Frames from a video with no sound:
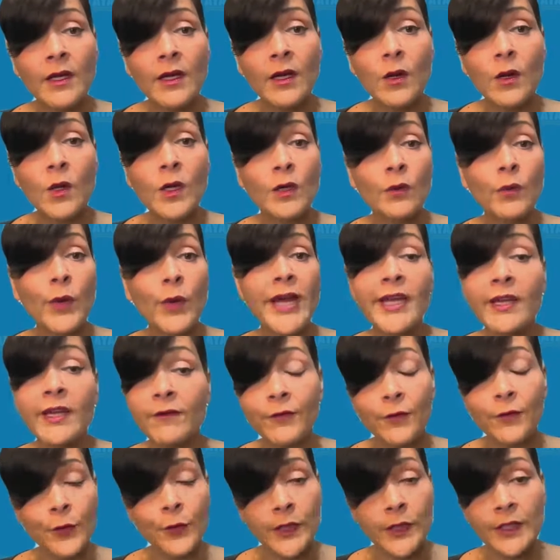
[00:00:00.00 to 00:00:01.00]
or waiting
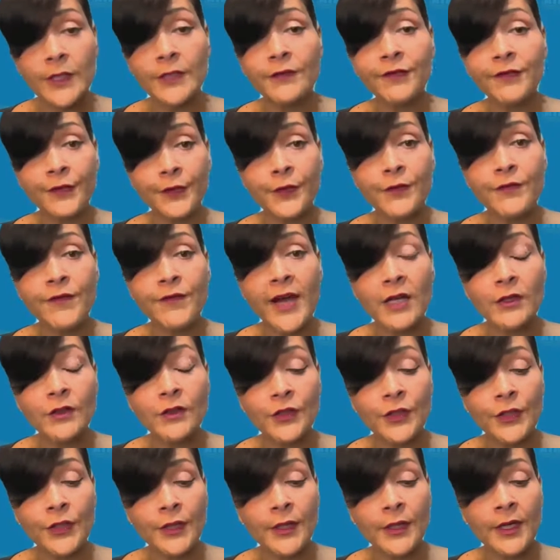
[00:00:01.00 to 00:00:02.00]
for a food
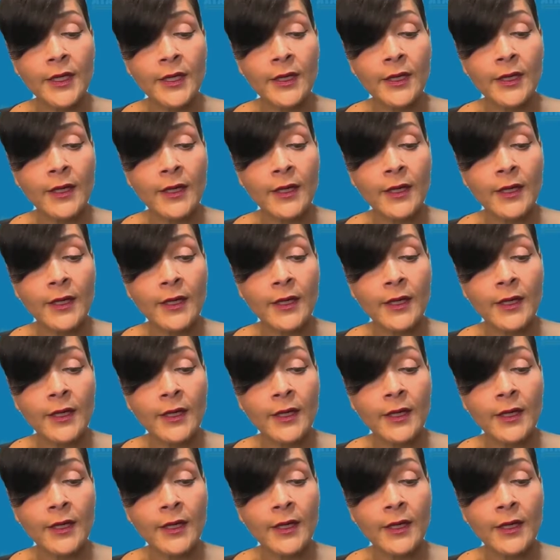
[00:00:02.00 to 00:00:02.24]
voucher.